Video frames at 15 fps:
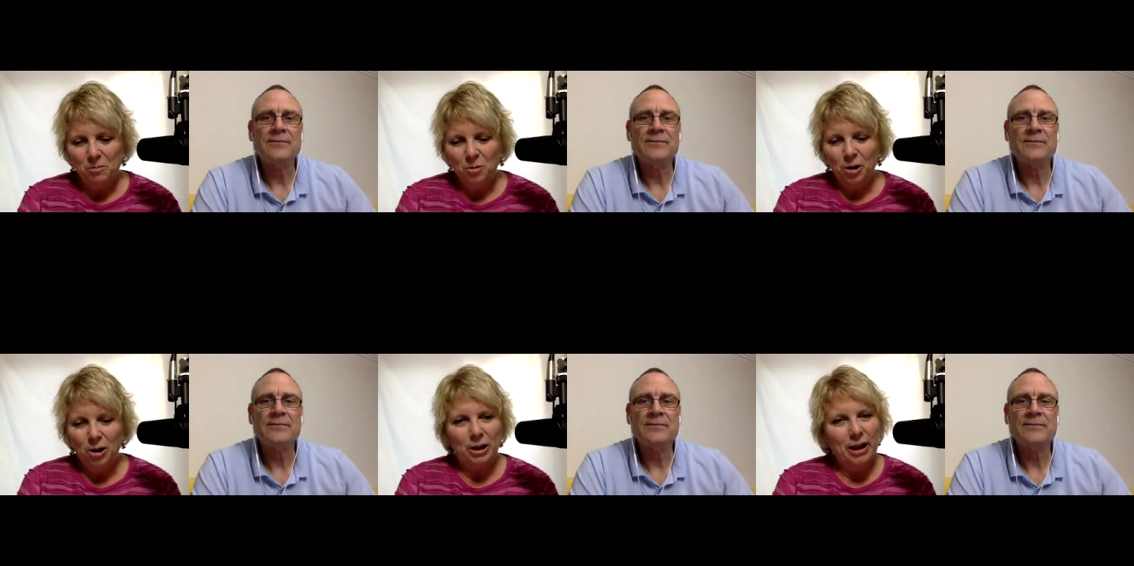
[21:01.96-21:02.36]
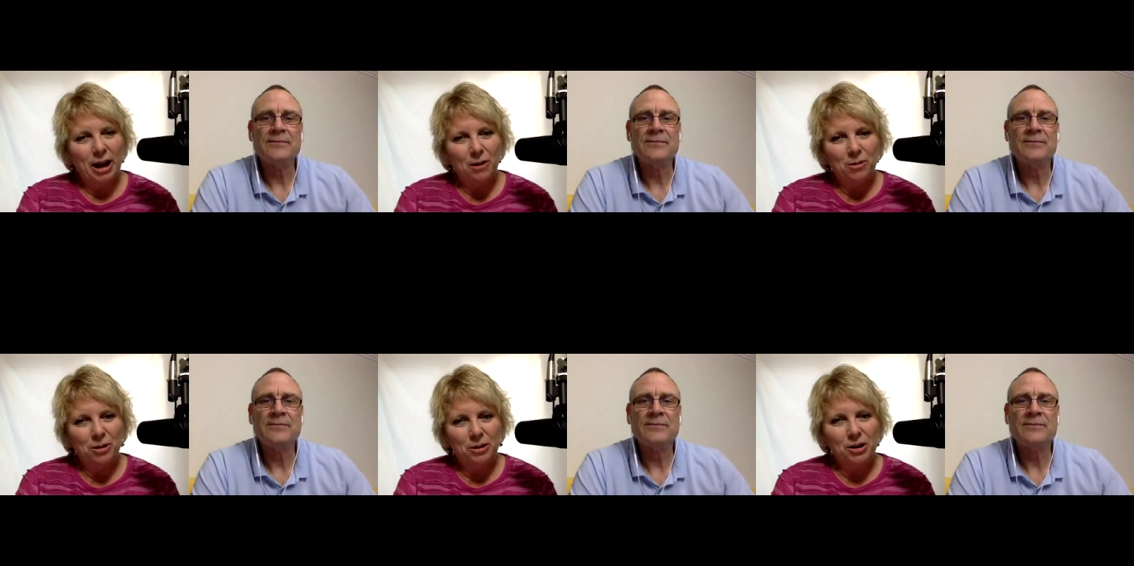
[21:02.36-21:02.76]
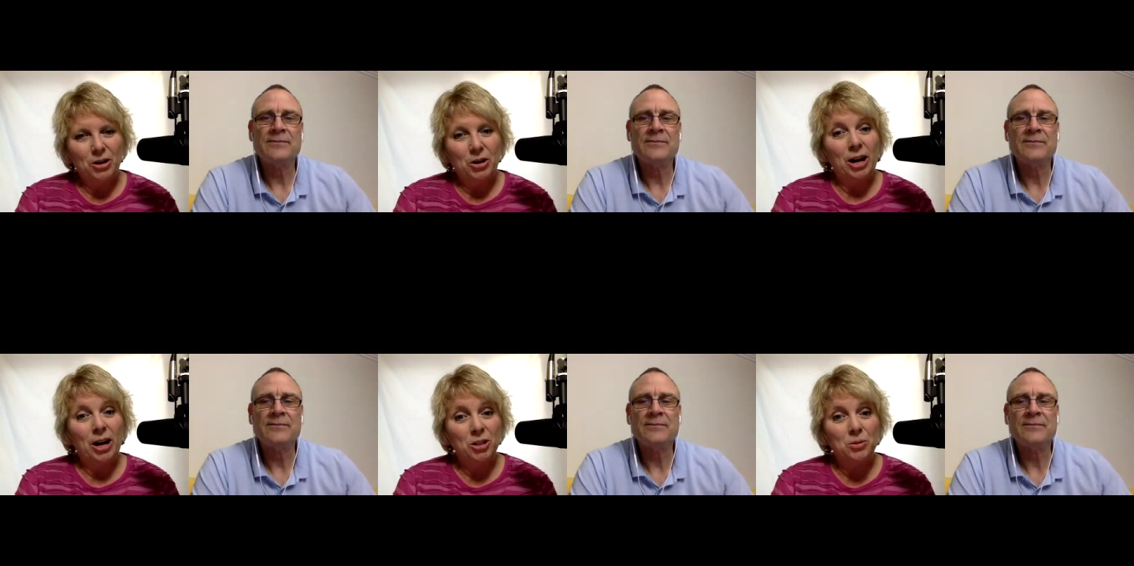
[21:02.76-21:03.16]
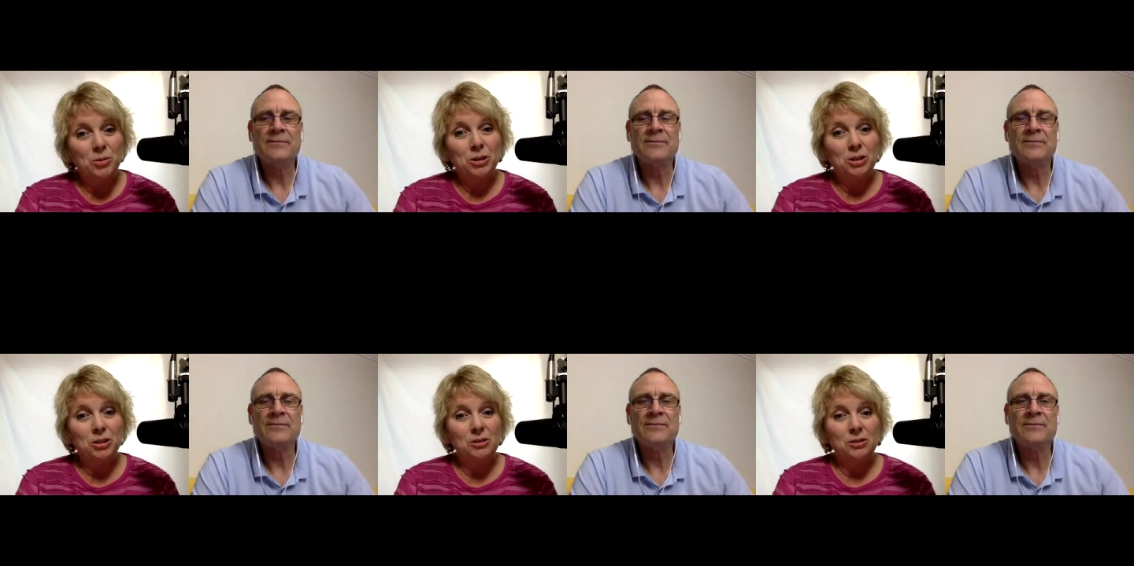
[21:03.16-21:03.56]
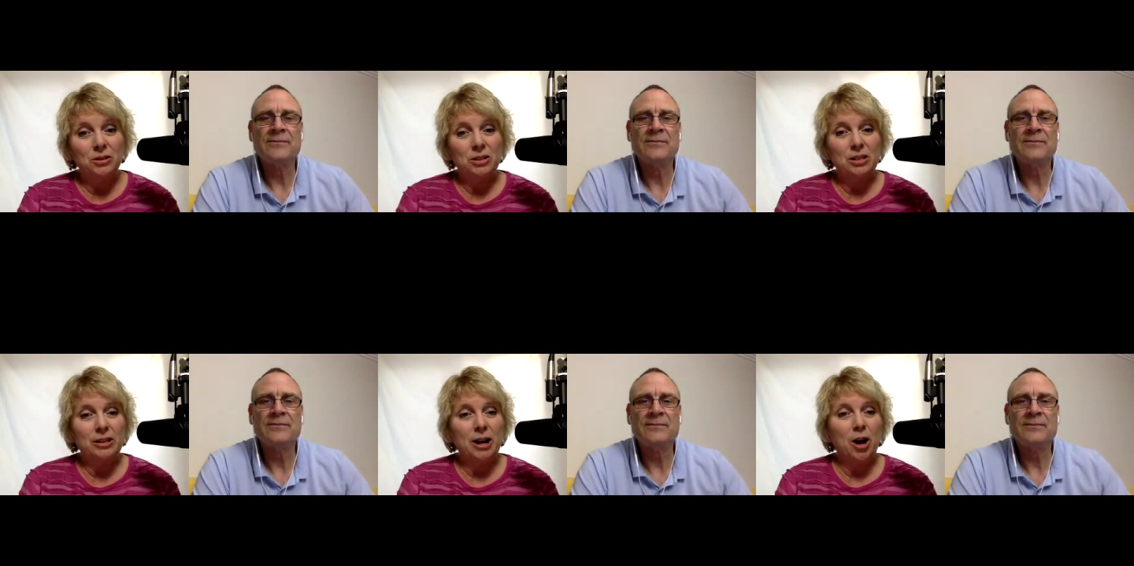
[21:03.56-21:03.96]
Speaker 1: work a lot with our graduate
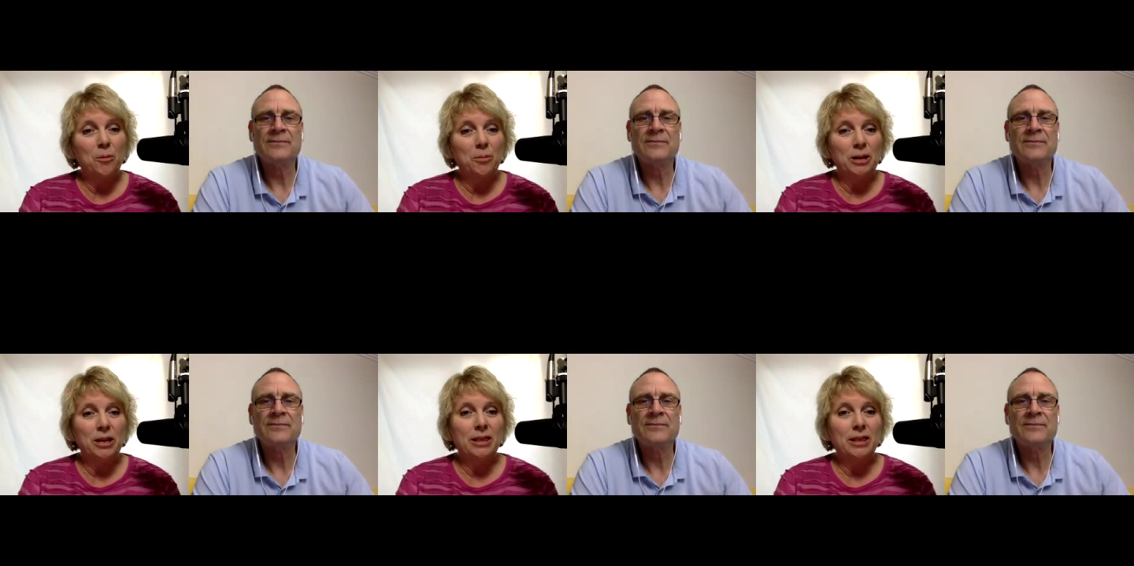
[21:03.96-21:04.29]
students and helping